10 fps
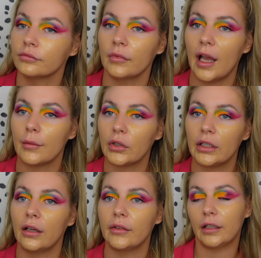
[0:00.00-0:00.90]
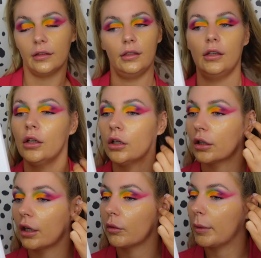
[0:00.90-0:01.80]
absolutely love it
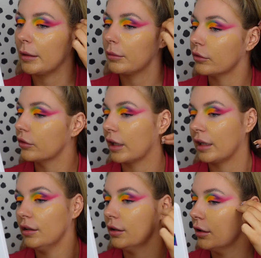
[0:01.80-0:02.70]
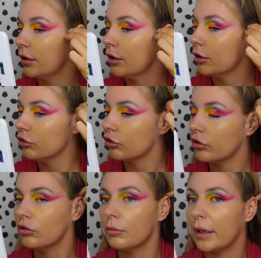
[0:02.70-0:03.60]
on other people's skin,
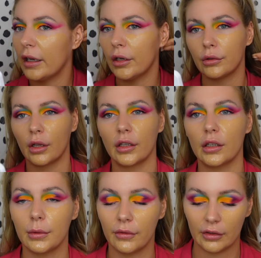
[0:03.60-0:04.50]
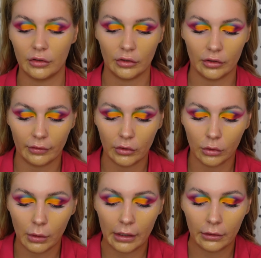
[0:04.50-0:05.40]
just not my own. I don't know whether it's just because I've got
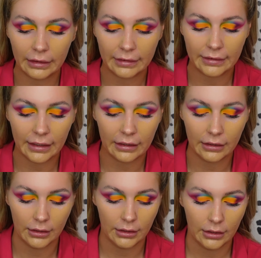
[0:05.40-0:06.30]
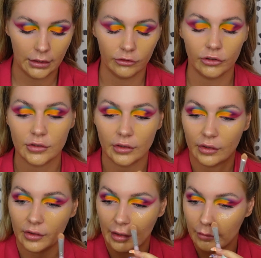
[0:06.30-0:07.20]
quite oily skin, just
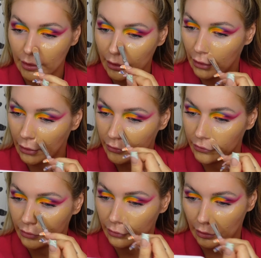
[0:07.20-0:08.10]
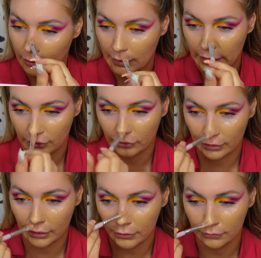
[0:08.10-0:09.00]
doesn't seem to last 2 minutes, you know.